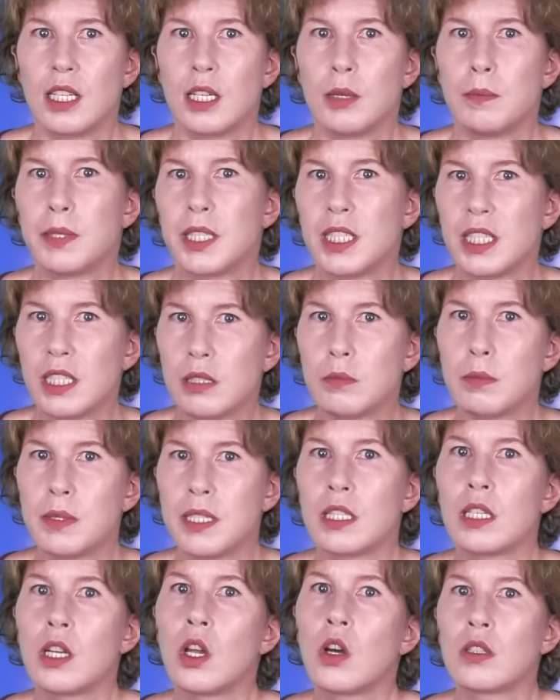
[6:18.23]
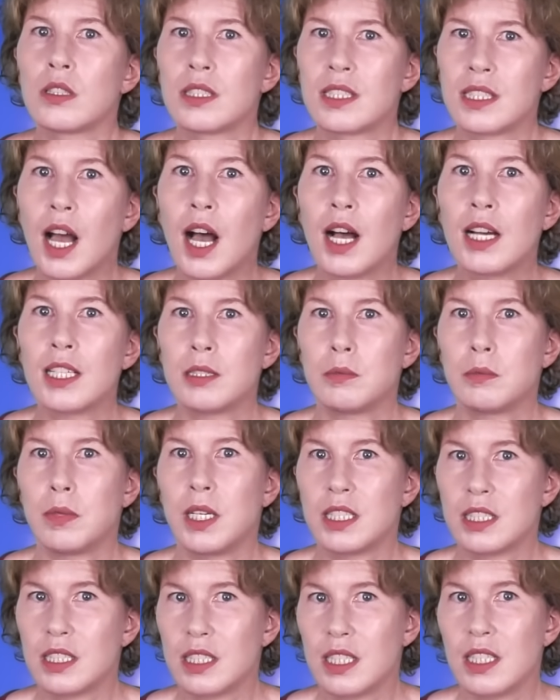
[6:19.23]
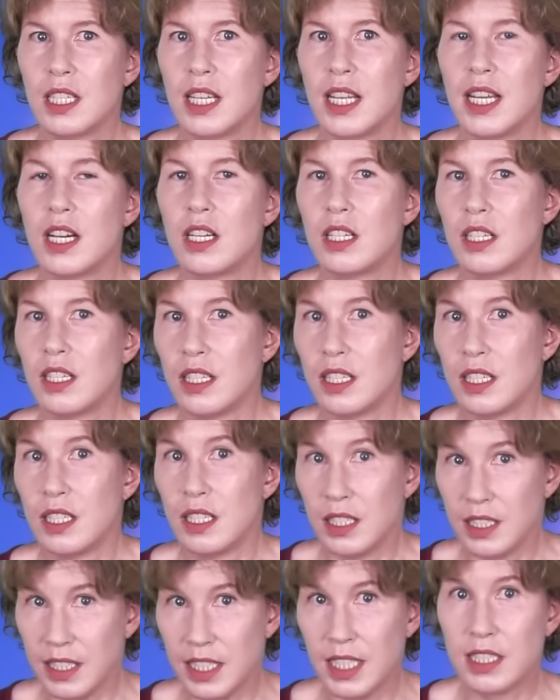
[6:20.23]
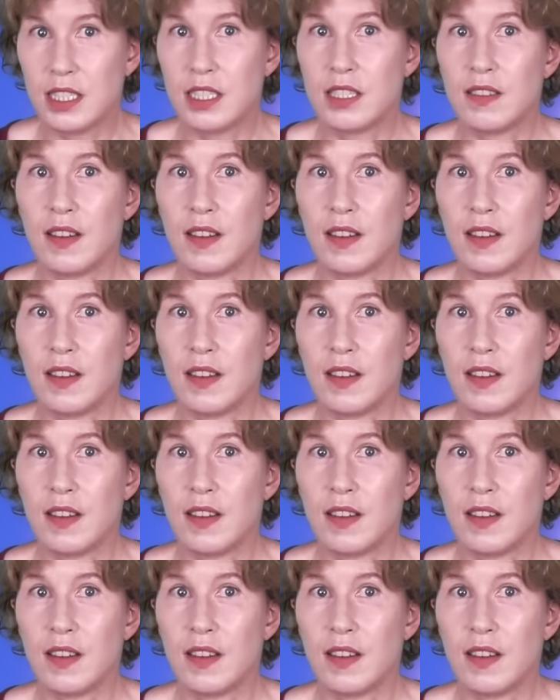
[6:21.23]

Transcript: but it'll be a long time until AI gets